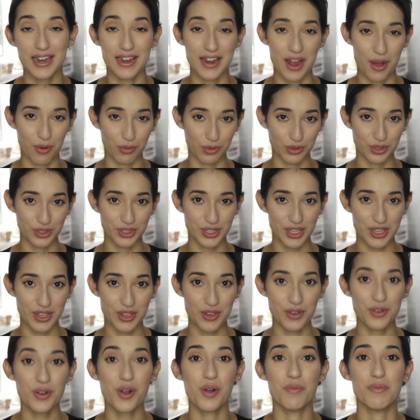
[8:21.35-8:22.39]
and I will see
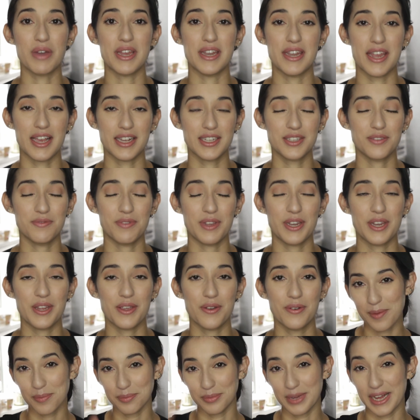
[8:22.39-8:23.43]
you on my next
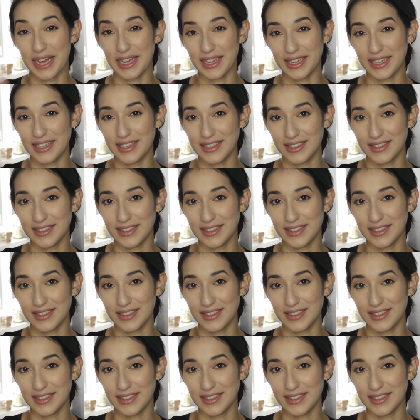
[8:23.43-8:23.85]
video. Bye.